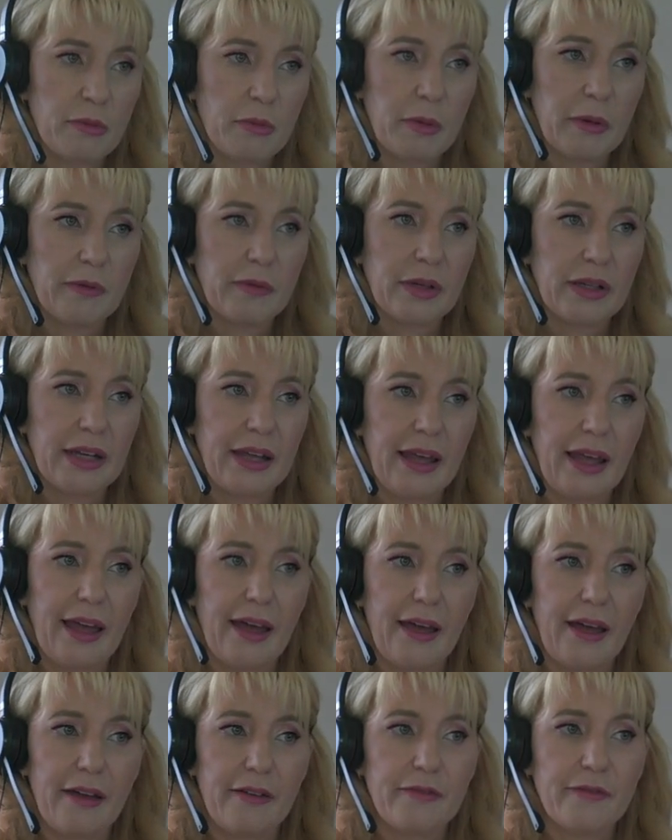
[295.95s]
We're gonna
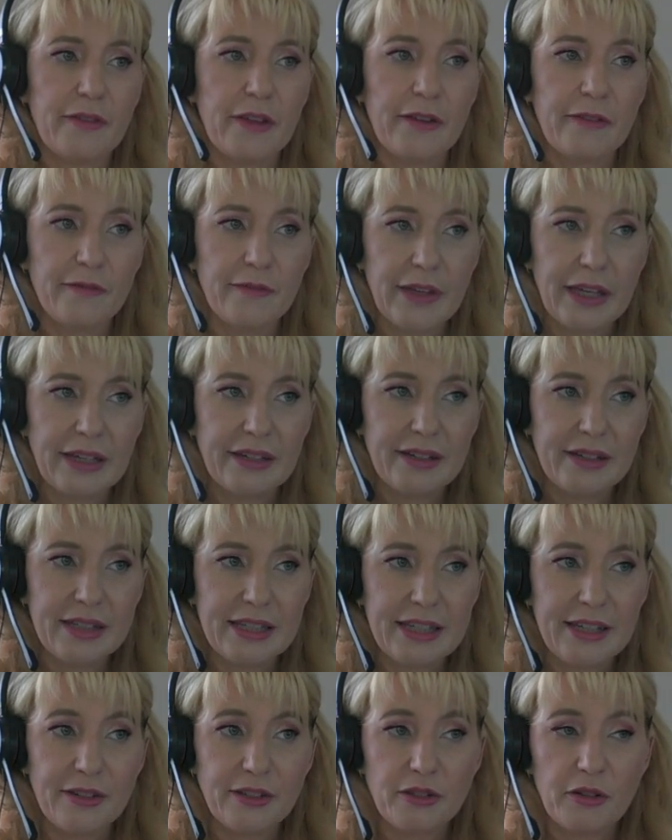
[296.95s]
have Venus
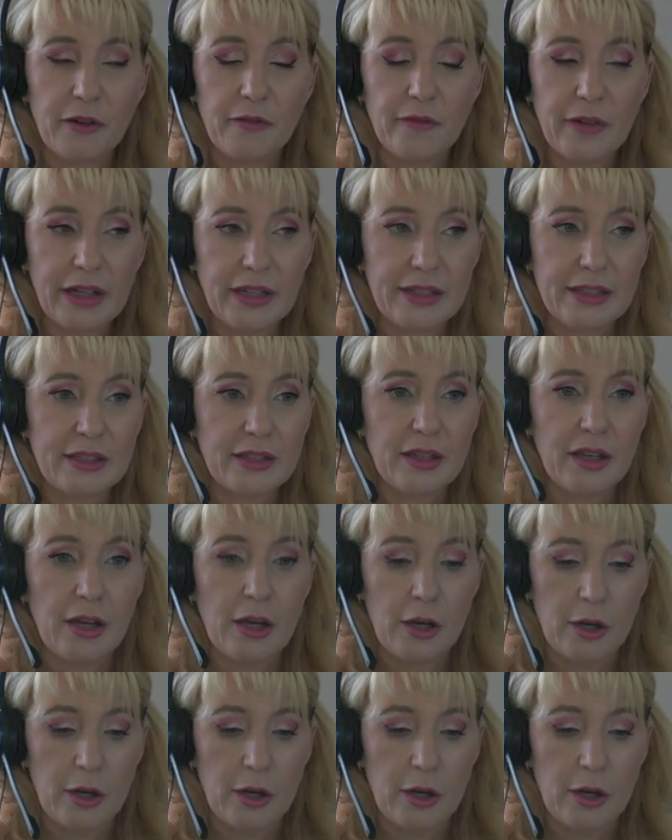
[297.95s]
here because we've got Venus,